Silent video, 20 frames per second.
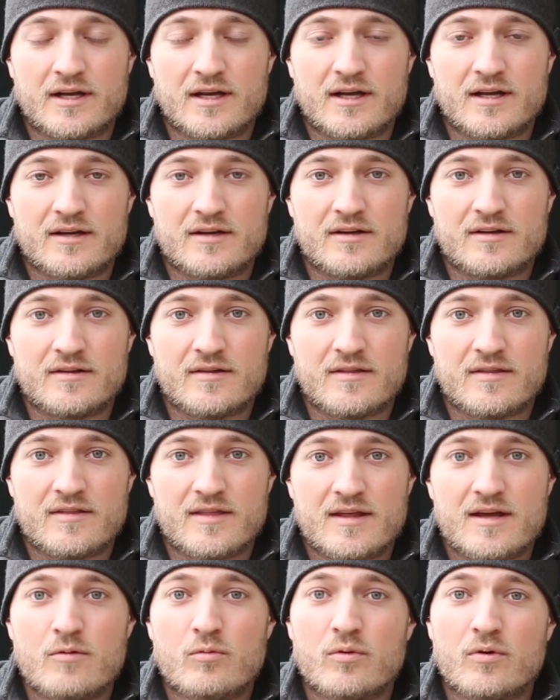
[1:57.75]
and
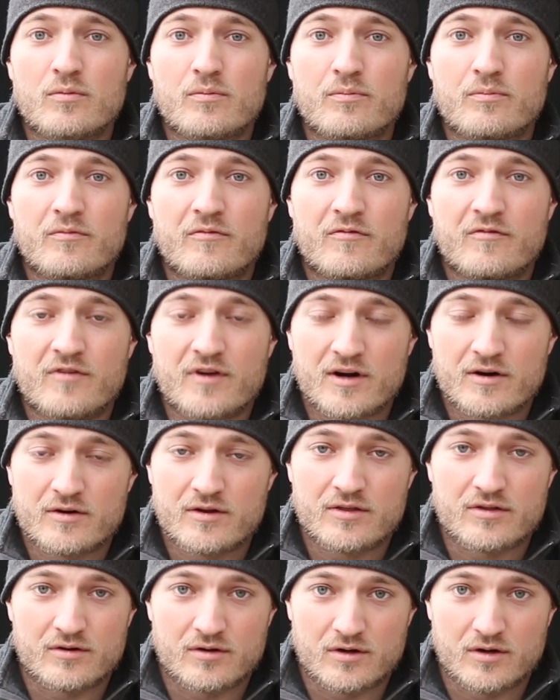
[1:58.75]
they were
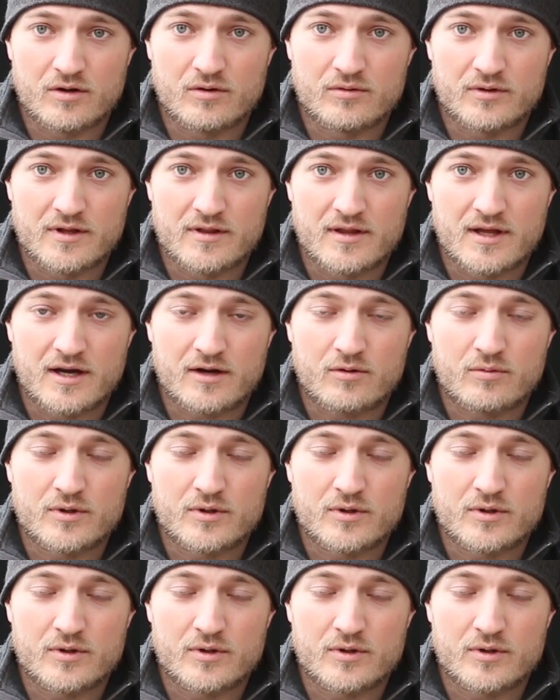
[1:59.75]
very thorough in that,